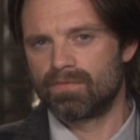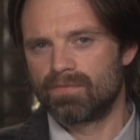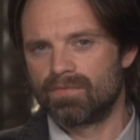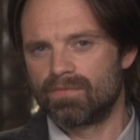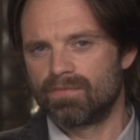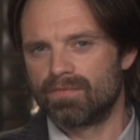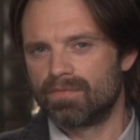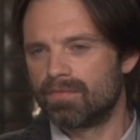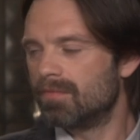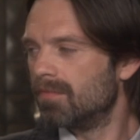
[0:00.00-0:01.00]

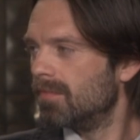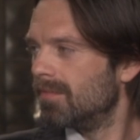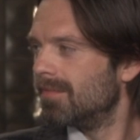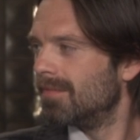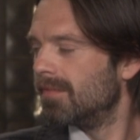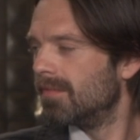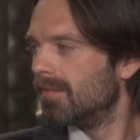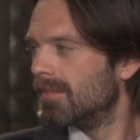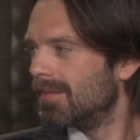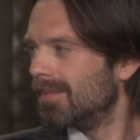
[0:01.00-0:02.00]

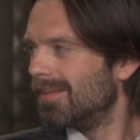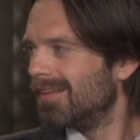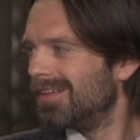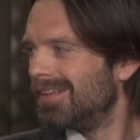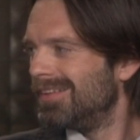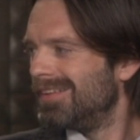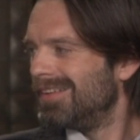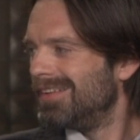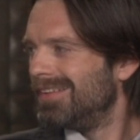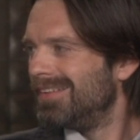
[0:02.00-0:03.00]

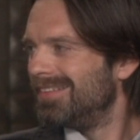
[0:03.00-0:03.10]
No words are spoken by the person on screen.